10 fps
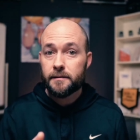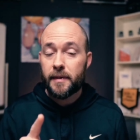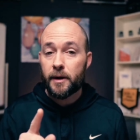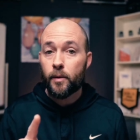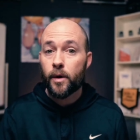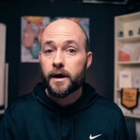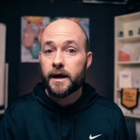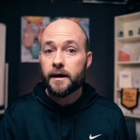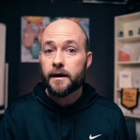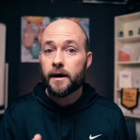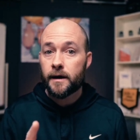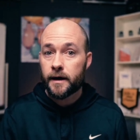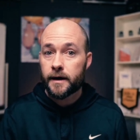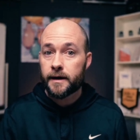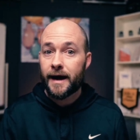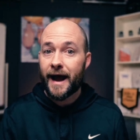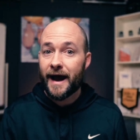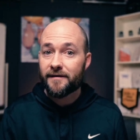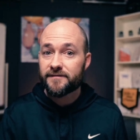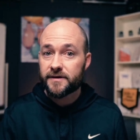by working on
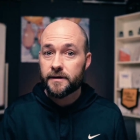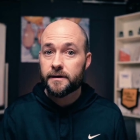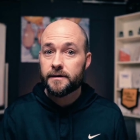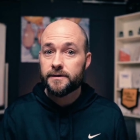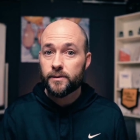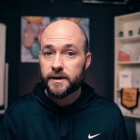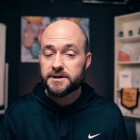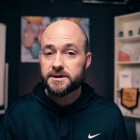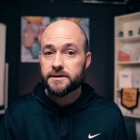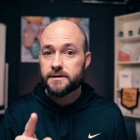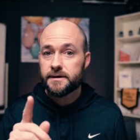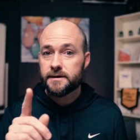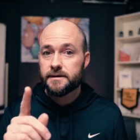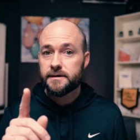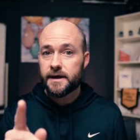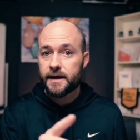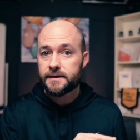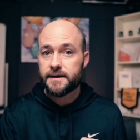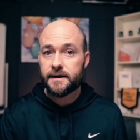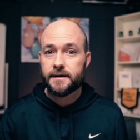after the windshield, the
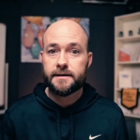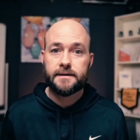antenna.